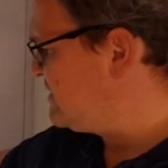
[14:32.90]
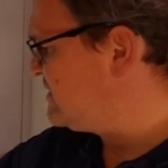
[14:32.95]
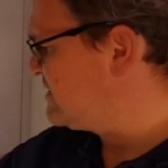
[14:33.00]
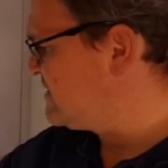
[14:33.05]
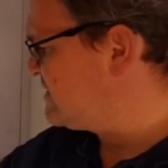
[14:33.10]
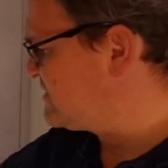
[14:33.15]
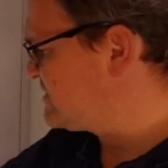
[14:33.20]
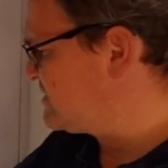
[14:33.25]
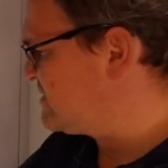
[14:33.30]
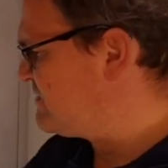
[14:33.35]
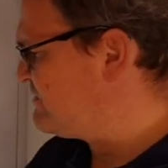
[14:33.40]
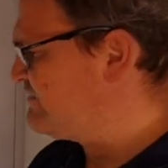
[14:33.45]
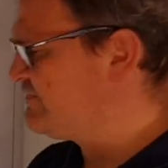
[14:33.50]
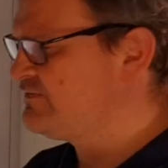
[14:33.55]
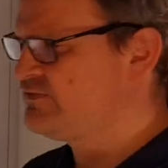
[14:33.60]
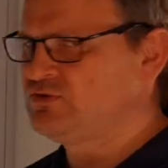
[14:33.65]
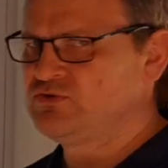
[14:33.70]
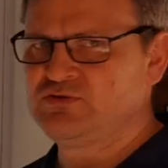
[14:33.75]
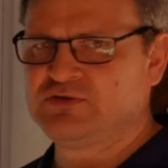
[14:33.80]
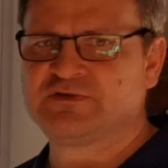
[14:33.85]
this
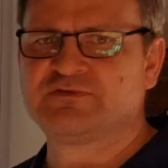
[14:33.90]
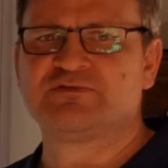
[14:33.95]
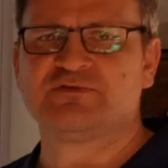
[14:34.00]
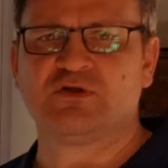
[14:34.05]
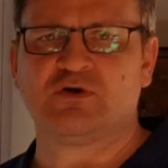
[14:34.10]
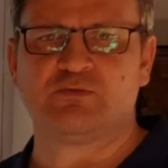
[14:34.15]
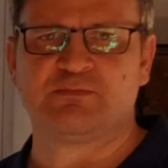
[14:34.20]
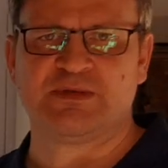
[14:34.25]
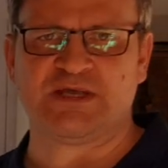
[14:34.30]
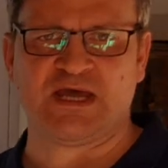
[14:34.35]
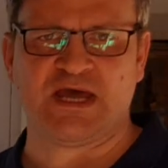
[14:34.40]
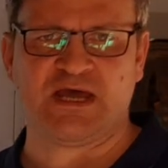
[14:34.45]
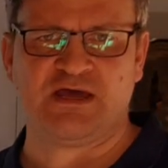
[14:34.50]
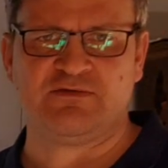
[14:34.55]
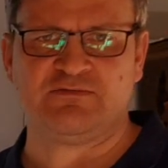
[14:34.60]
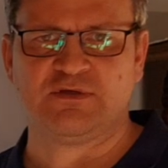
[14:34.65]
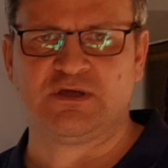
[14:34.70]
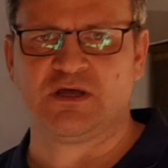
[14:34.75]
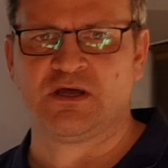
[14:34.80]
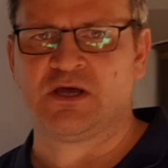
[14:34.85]
fluid flow
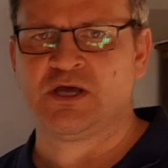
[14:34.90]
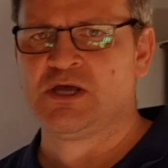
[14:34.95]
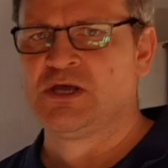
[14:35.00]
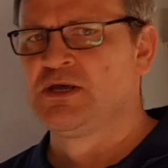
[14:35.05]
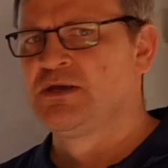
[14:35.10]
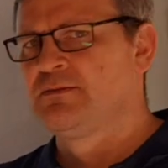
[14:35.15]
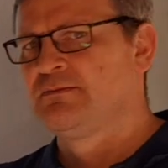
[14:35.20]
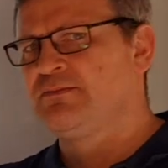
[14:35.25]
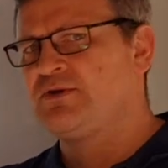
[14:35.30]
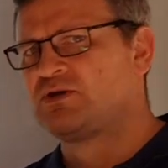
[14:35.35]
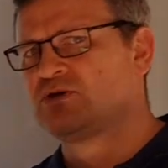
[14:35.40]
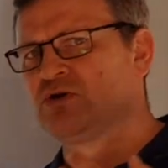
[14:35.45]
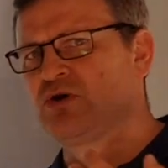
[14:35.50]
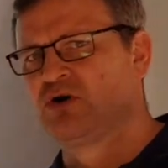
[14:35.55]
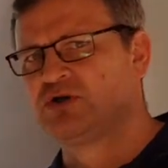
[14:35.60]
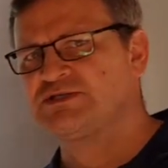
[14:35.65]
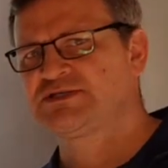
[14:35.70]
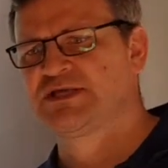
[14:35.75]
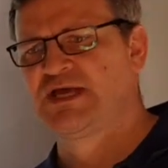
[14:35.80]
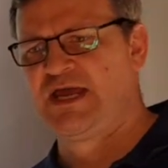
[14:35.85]
behavior
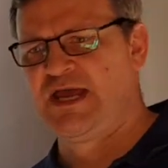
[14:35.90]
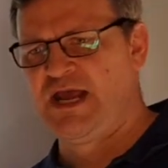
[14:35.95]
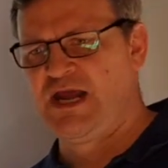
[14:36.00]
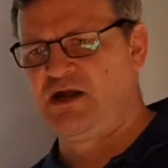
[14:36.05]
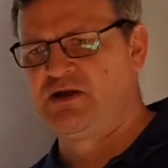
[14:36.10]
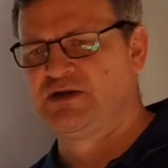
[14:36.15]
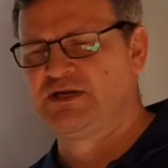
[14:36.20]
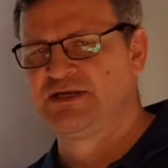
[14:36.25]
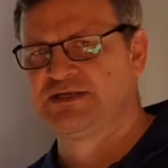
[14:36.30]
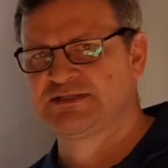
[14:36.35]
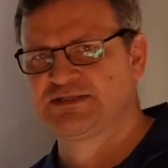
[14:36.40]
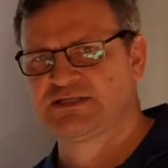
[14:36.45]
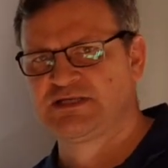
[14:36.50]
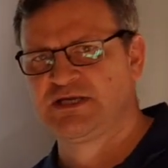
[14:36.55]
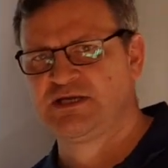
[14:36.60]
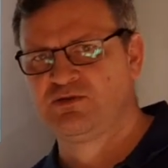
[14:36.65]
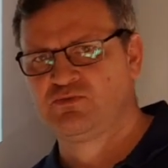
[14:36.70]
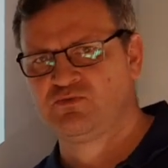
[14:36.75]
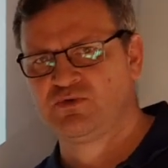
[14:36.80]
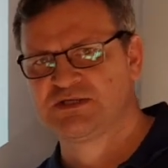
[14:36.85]
because the air is
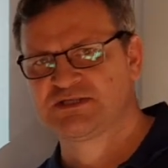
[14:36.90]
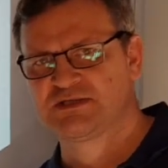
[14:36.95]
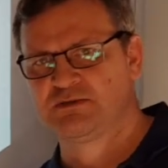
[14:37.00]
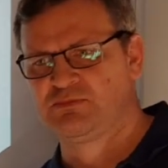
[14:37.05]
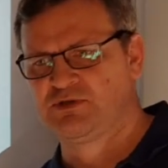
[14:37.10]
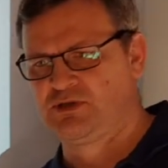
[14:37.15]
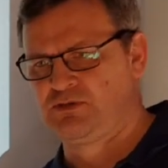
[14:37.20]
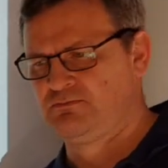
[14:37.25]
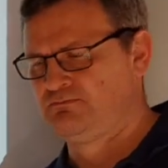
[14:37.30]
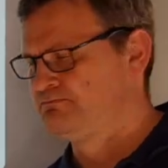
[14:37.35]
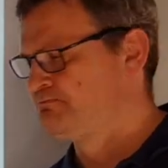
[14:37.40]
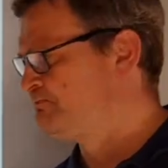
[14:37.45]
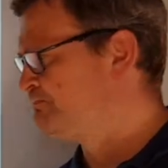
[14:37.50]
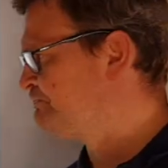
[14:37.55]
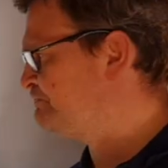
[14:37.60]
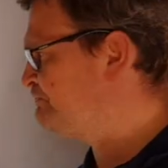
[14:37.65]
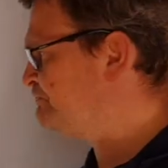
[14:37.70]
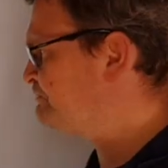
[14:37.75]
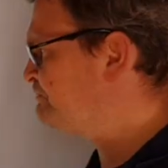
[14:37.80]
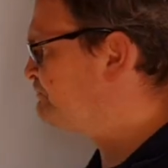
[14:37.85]
invisible.
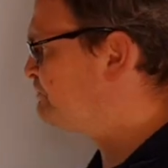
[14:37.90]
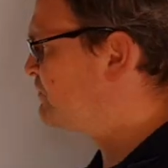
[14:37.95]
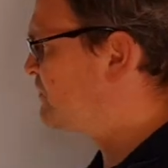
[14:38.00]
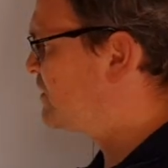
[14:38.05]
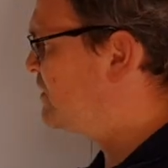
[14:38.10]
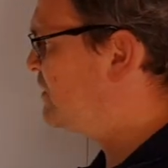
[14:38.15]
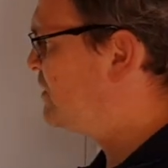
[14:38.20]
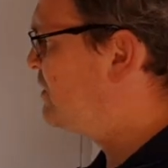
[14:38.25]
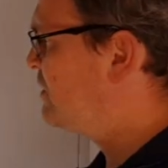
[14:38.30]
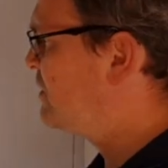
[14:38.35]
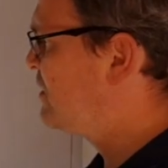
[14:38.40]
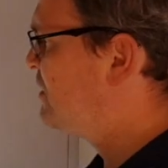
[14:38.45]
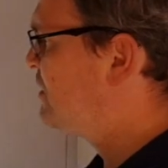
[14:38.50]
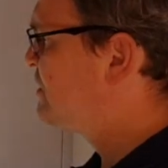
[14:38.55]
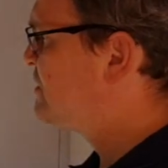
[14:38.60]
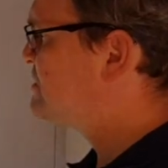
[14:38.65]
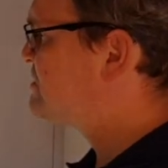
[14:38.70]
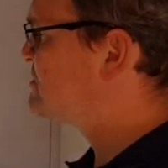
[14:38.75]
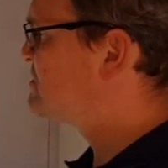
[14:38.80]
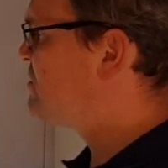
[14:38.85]

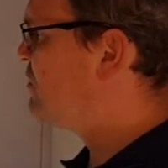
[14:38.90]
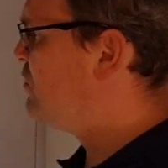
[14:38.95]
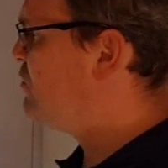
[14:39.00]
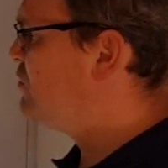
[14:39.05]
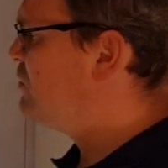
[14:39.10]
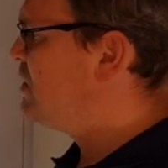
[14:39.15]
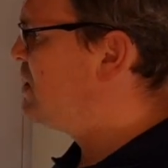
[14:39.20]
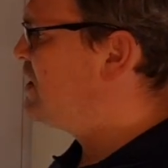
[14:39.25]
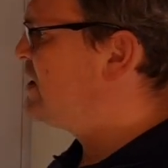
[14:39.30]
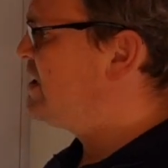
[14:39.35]
So